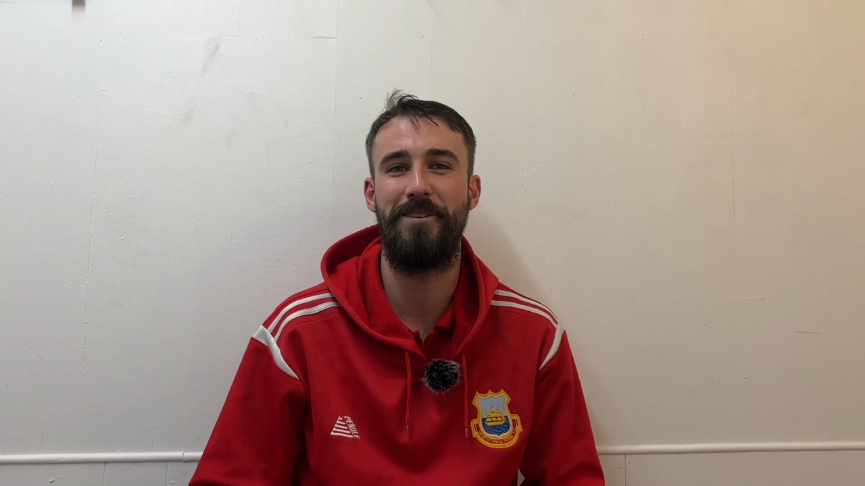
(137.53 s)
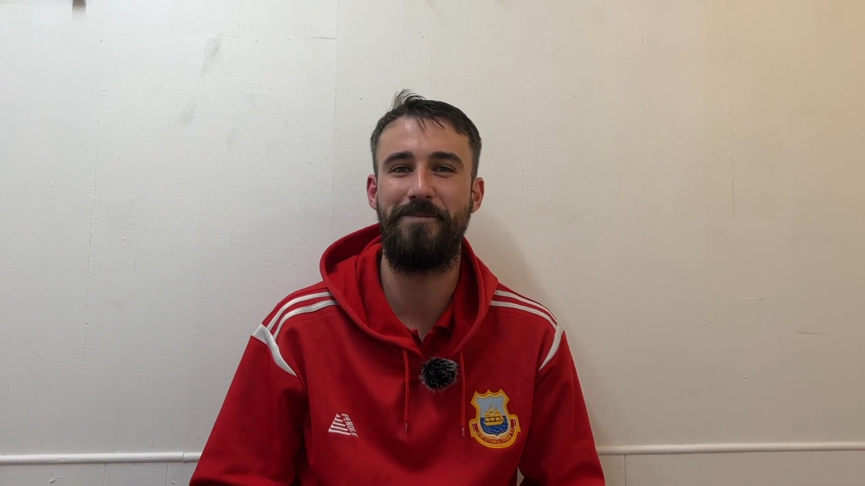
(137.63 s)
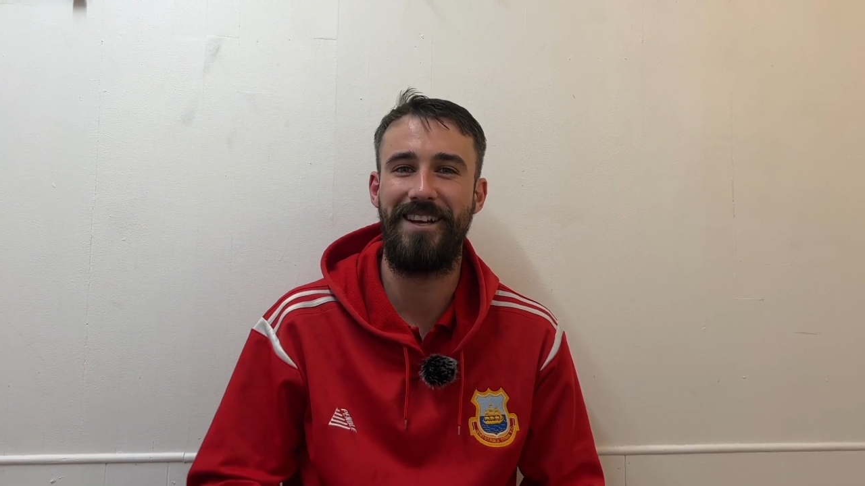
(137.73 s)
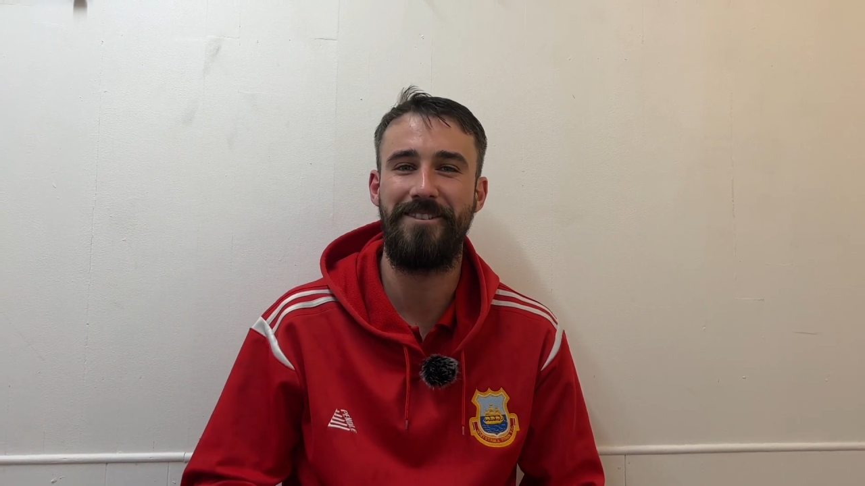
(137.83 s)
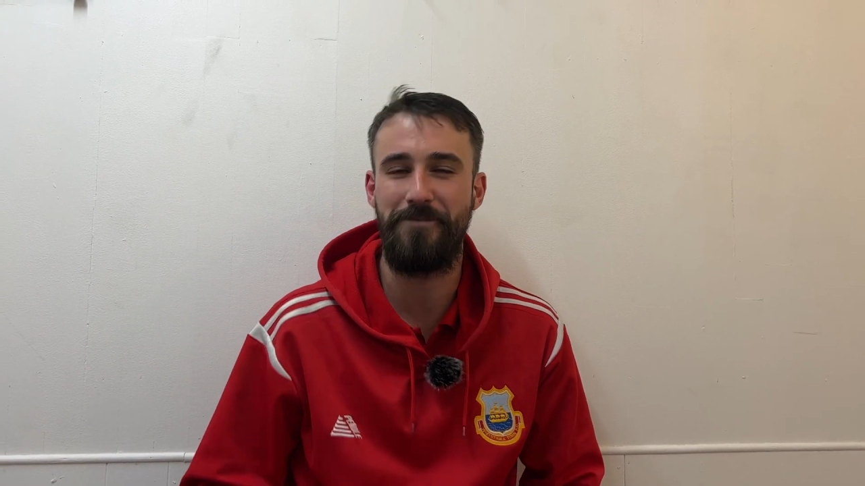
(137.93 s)
so
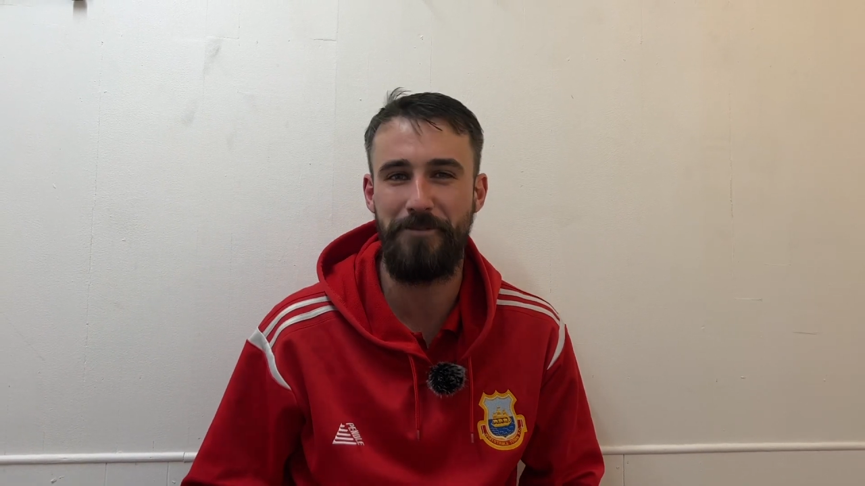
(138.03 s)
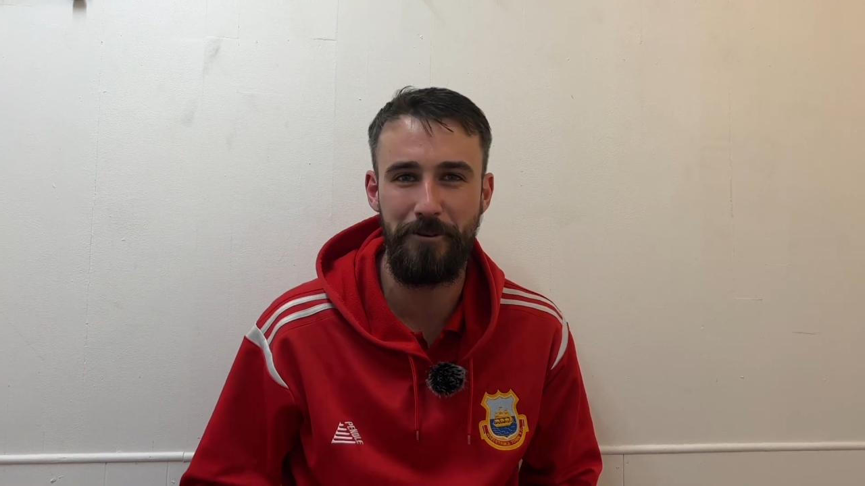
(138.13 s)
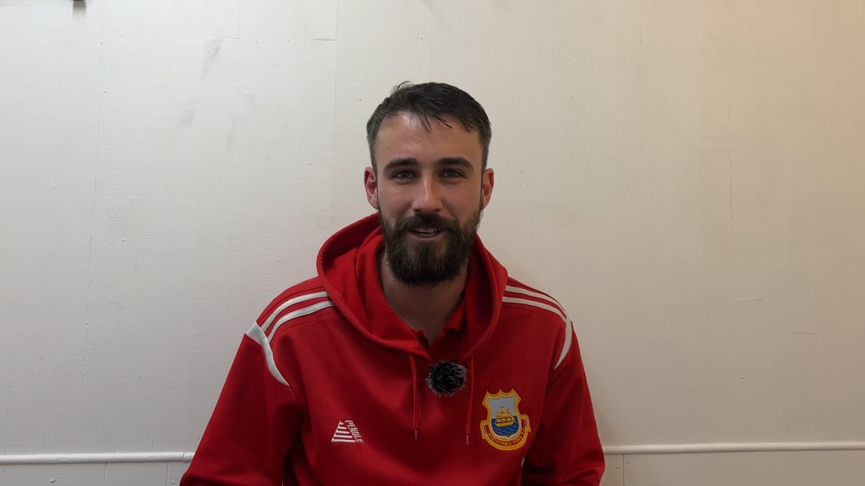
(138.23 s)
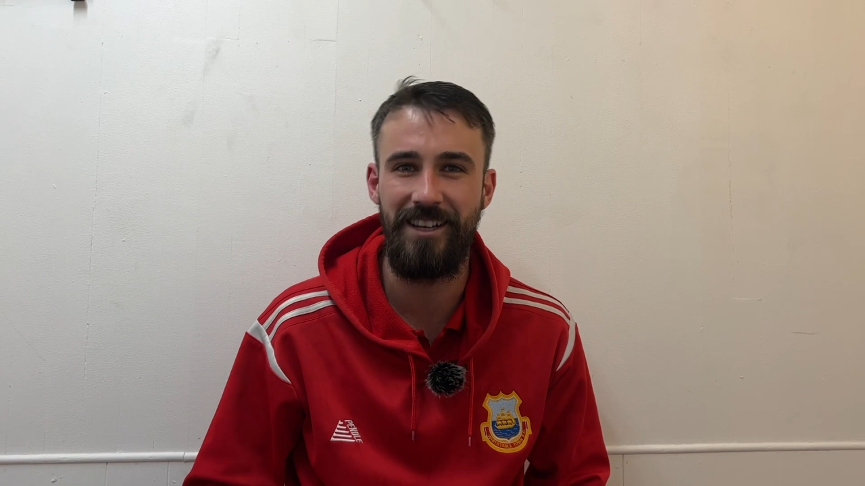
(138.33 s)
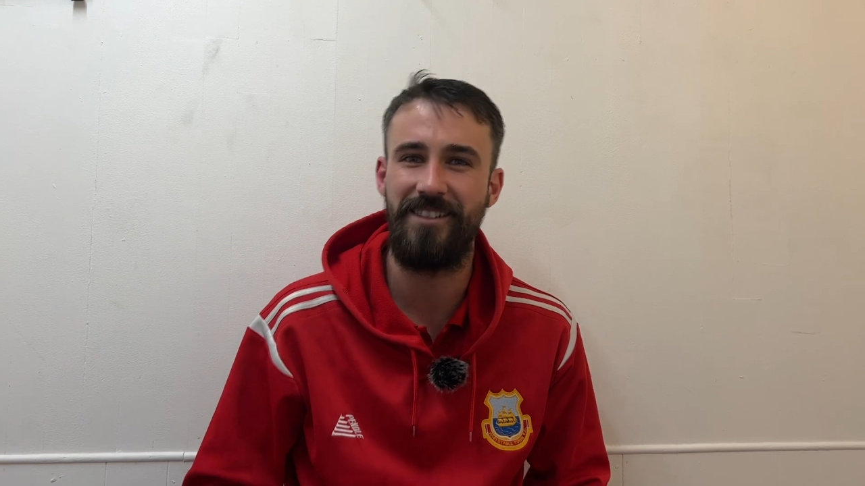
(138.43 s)
I'm down to
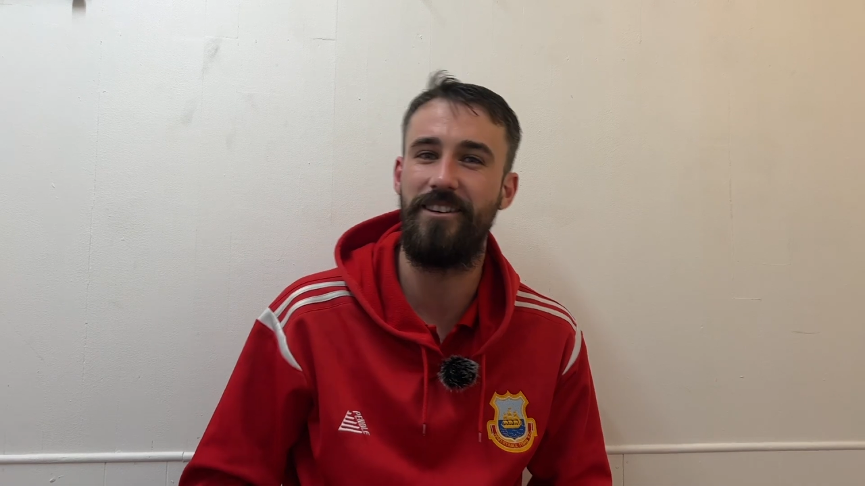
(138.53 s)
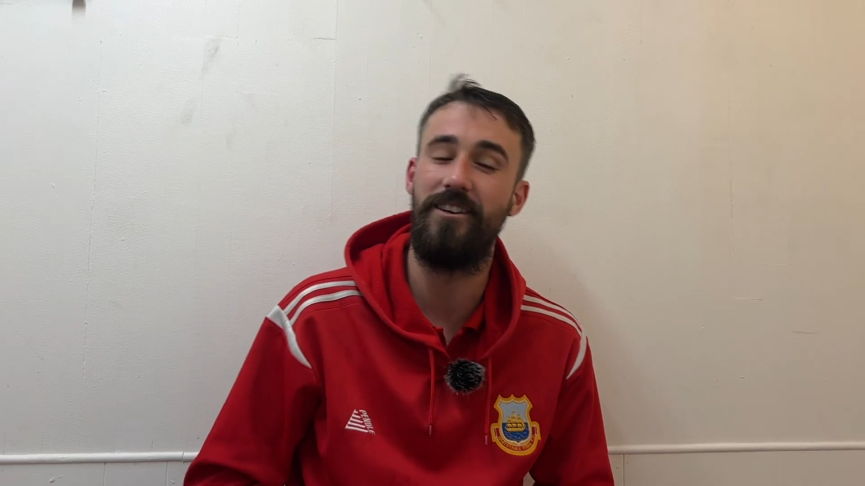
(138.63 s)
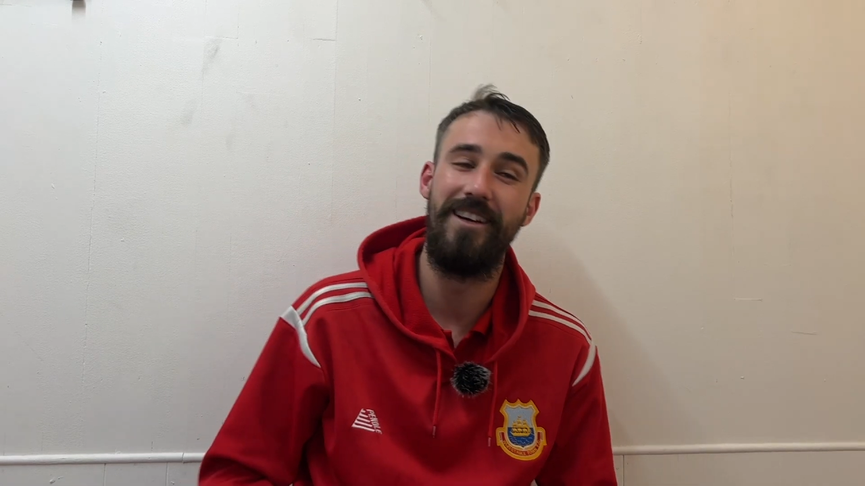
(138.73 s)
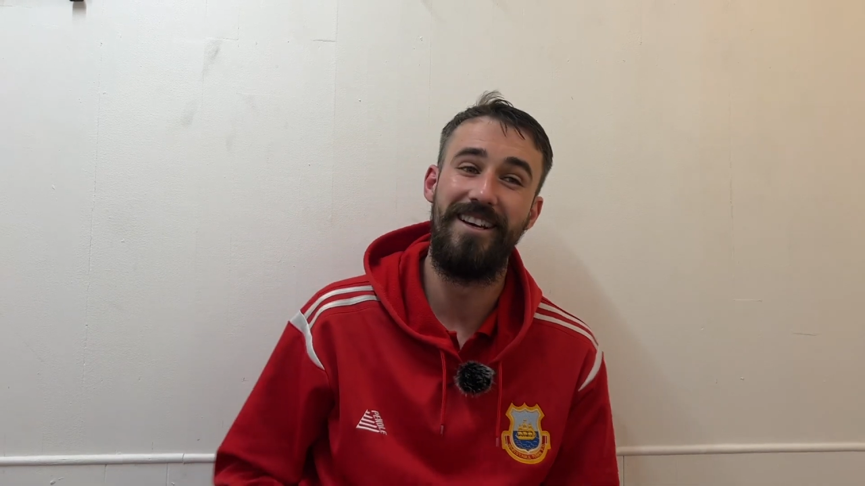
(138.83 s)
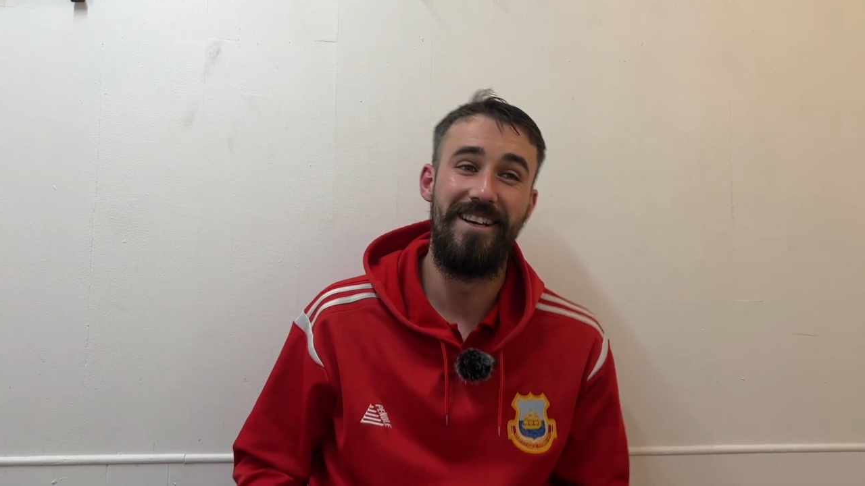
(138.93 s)
four now.
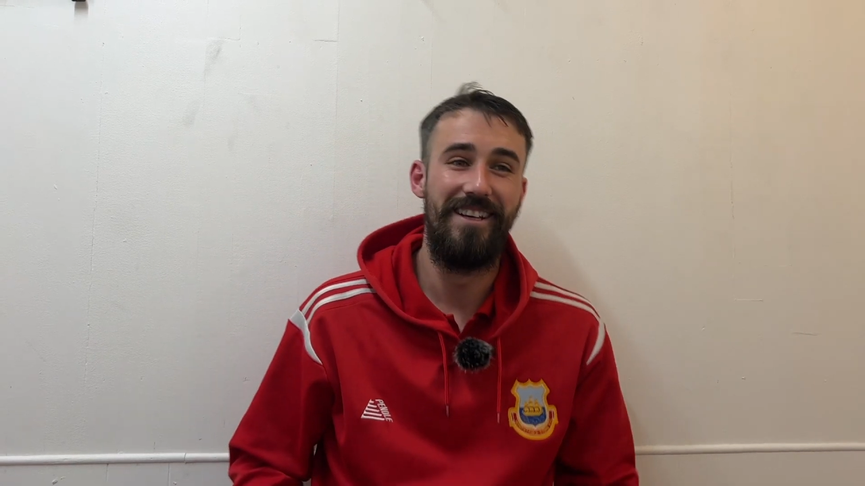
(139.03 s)
So,